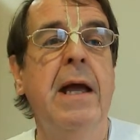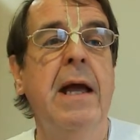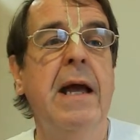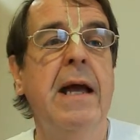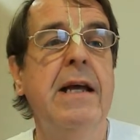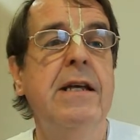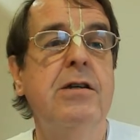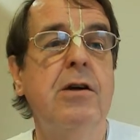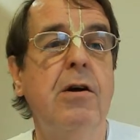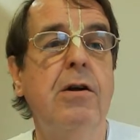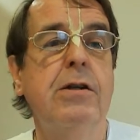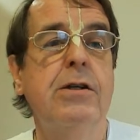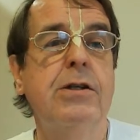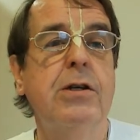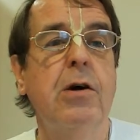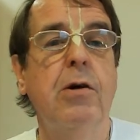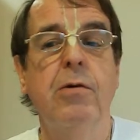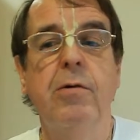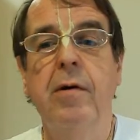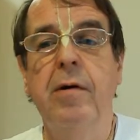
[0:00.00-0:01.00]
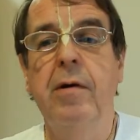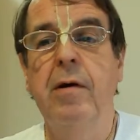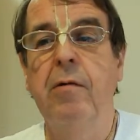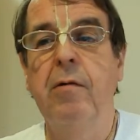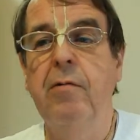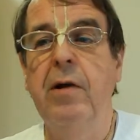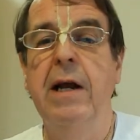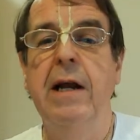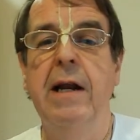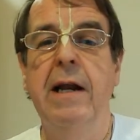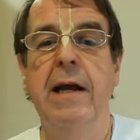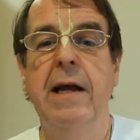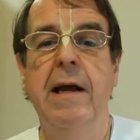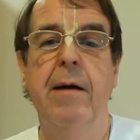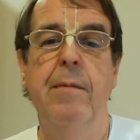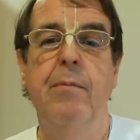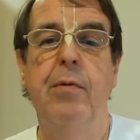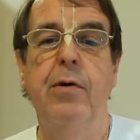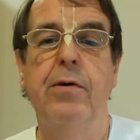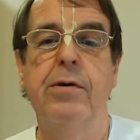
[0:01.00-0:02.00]
is also really
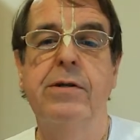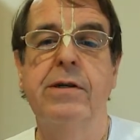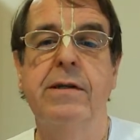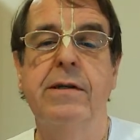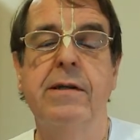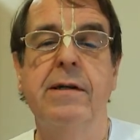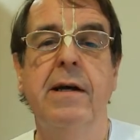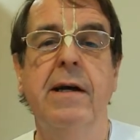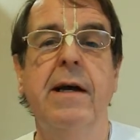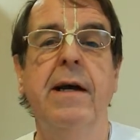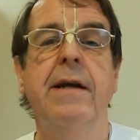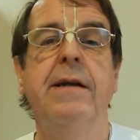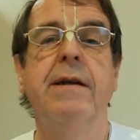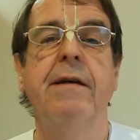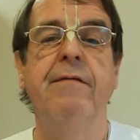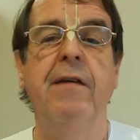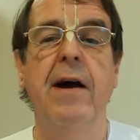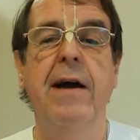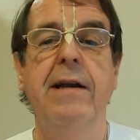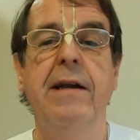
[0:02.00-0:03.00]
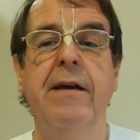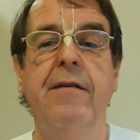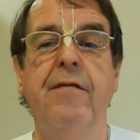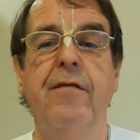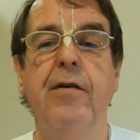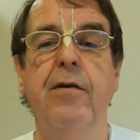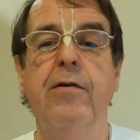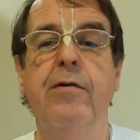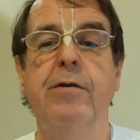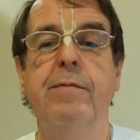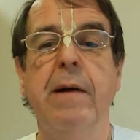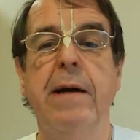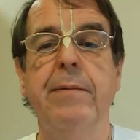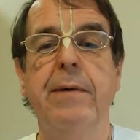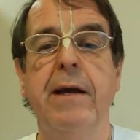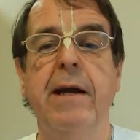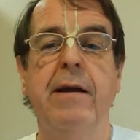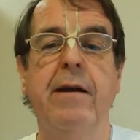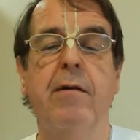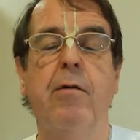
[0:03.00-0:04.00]
important. Finding food,
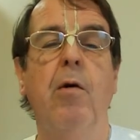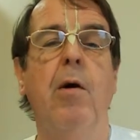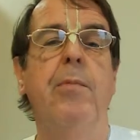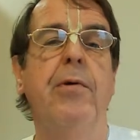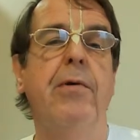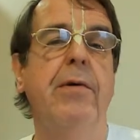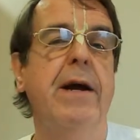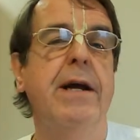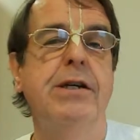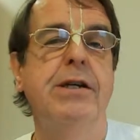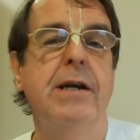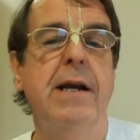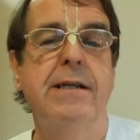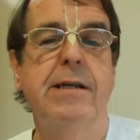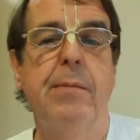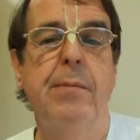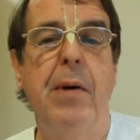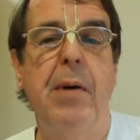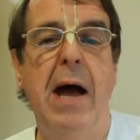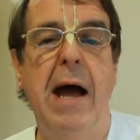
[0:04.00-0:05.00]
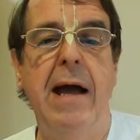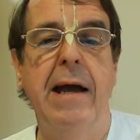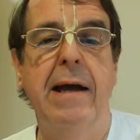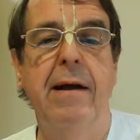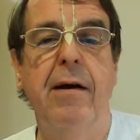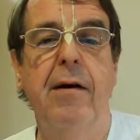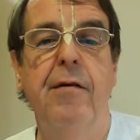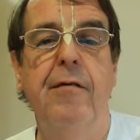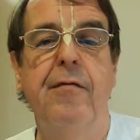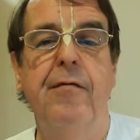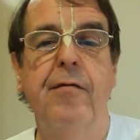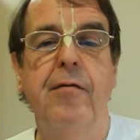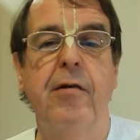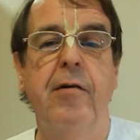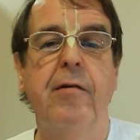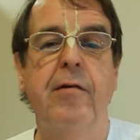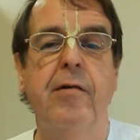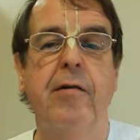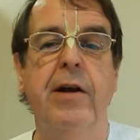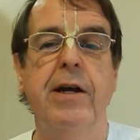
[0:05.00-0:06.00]
maybe cooperation as a pack of
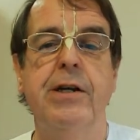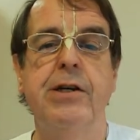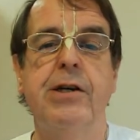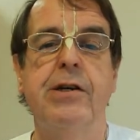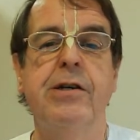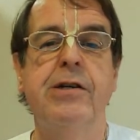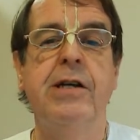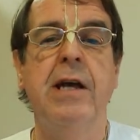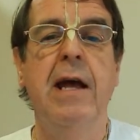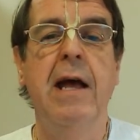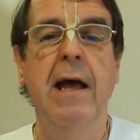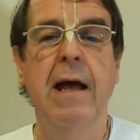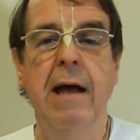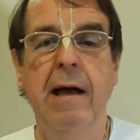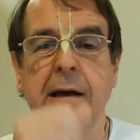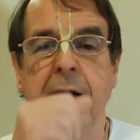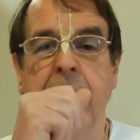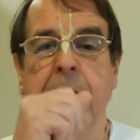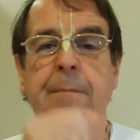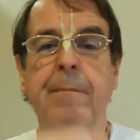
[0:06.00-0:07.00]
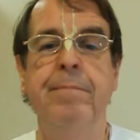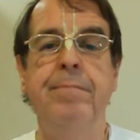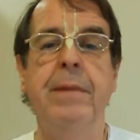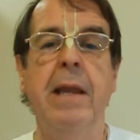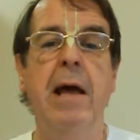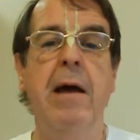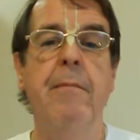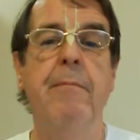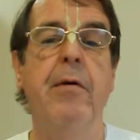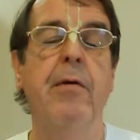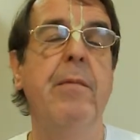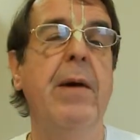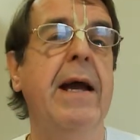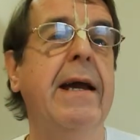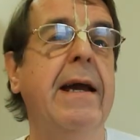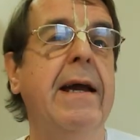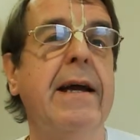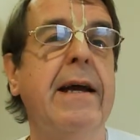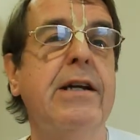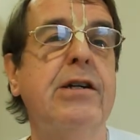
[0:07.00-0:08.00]
creatures, for
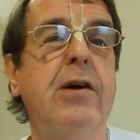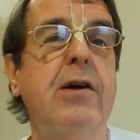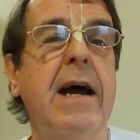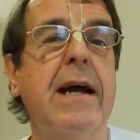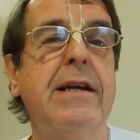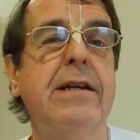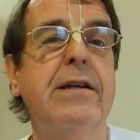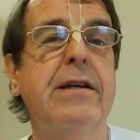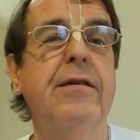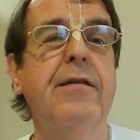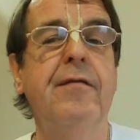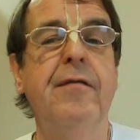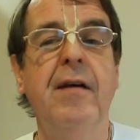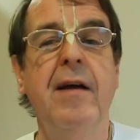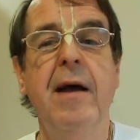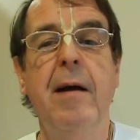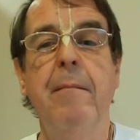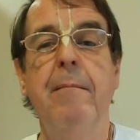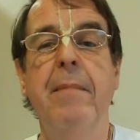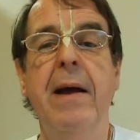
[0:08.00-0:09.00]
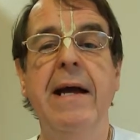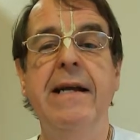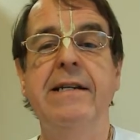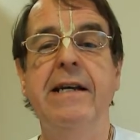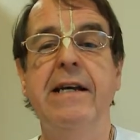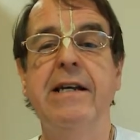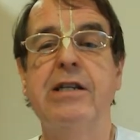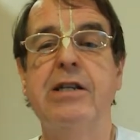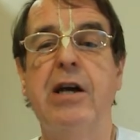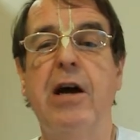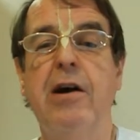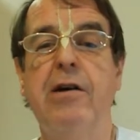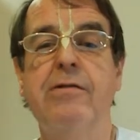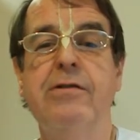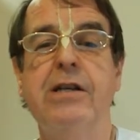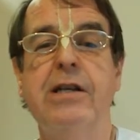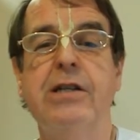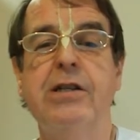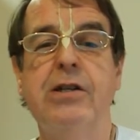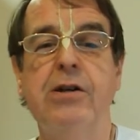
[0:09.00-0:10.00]
making attractive mating sounds
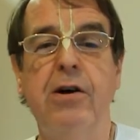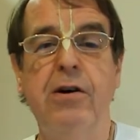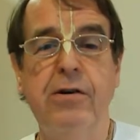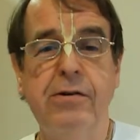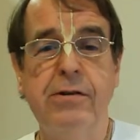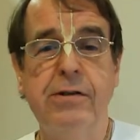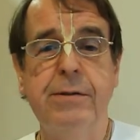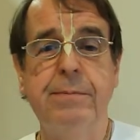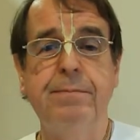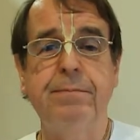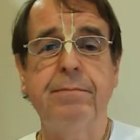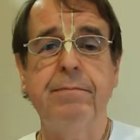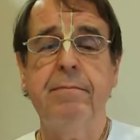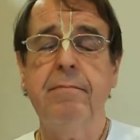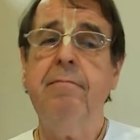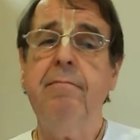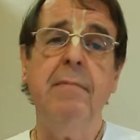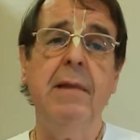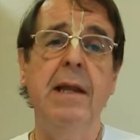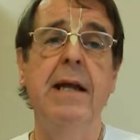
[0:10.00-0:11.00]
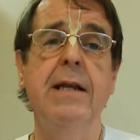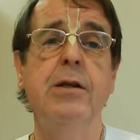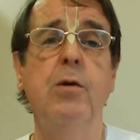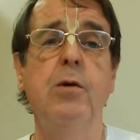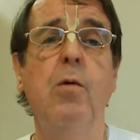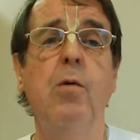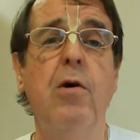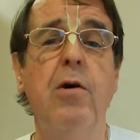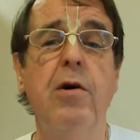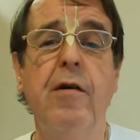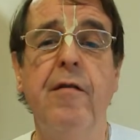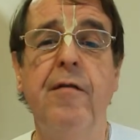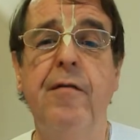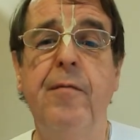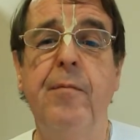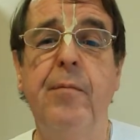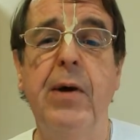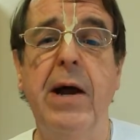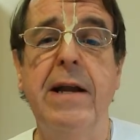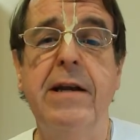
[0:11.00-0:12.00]
and songs, to warn
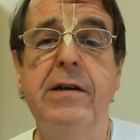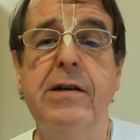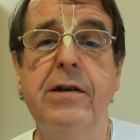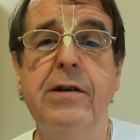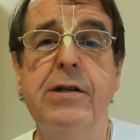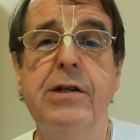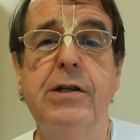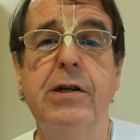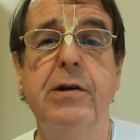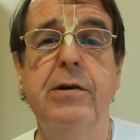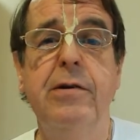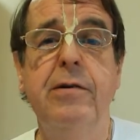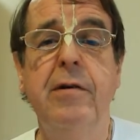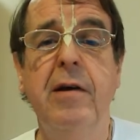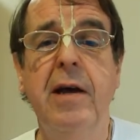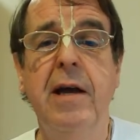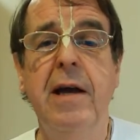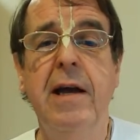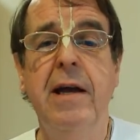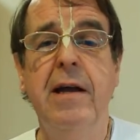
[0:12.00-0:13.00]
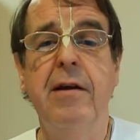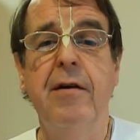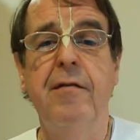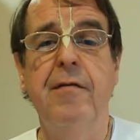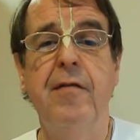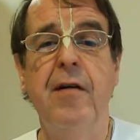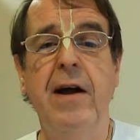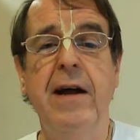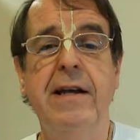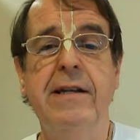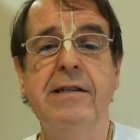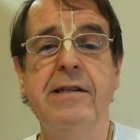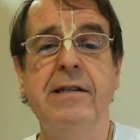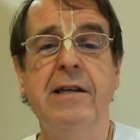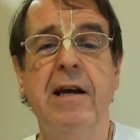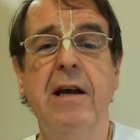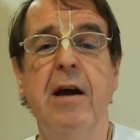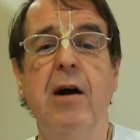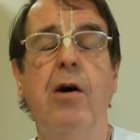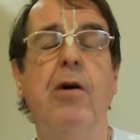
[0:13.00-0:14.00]
of predators to your friends,
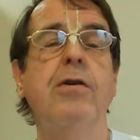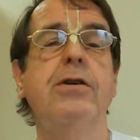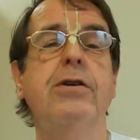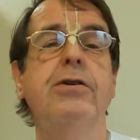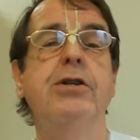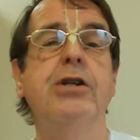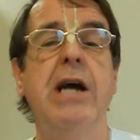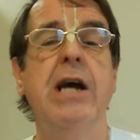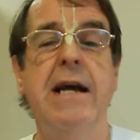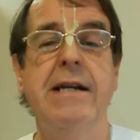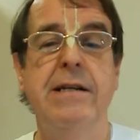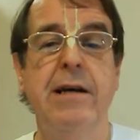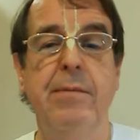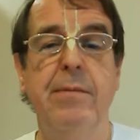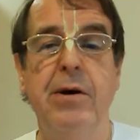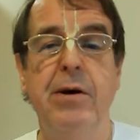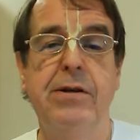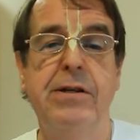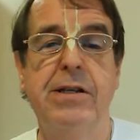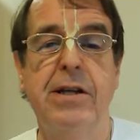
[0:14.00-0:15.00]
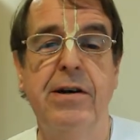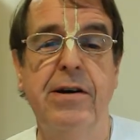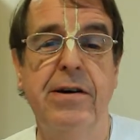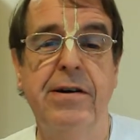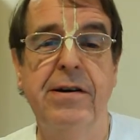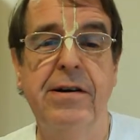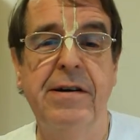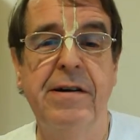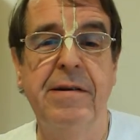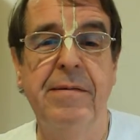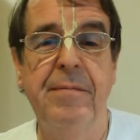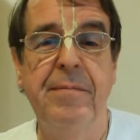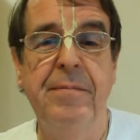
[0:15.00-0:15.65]
or to chat amongst the herd.